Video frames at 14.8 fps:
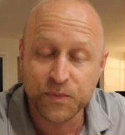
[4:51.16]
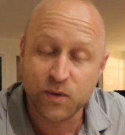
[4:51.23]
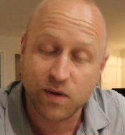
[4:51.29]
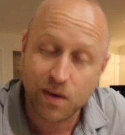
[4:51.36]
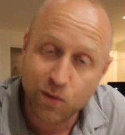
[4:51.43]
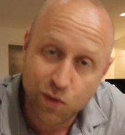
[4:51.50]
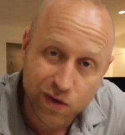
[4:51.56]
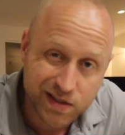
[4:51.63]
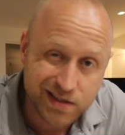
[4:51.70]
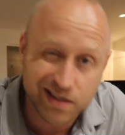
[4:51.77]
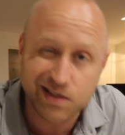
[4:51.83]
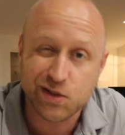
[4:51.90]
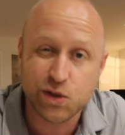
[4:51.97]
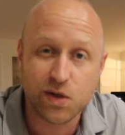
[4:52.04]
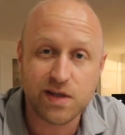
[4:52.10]
I'm going to
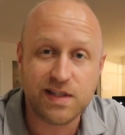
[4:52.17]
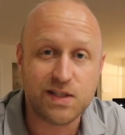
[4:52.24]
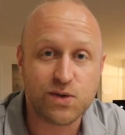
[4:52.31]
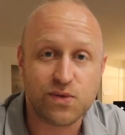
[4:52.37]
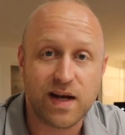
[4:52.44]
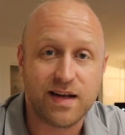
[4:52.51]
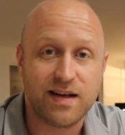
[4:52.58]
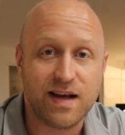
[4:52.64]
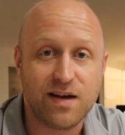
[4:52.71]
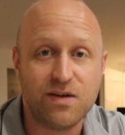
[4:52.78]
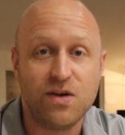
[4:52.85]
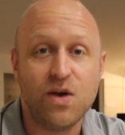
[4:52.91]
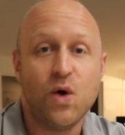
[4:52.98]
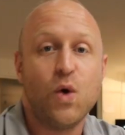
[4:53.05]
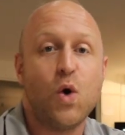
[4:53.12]
enjoy these right
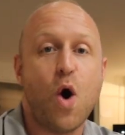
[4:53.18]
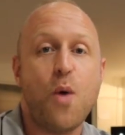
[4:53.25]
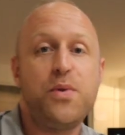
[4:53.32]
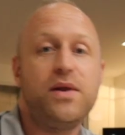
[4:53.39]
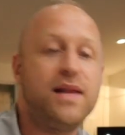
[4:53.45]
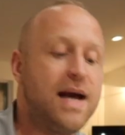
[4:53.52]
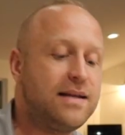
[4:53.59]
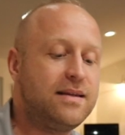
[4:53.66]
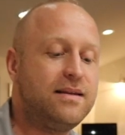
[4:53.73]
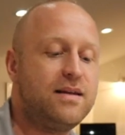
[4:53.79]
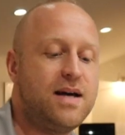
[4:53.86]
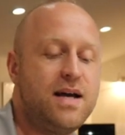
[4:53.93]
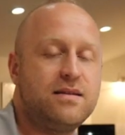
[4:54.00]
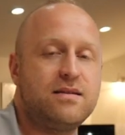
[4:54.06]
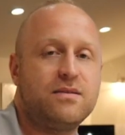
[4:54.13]
now. Hope you liked it,
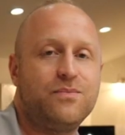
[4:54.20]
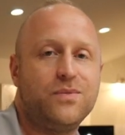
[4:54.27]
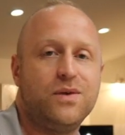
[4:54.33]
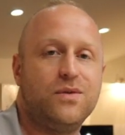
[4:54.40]
guys.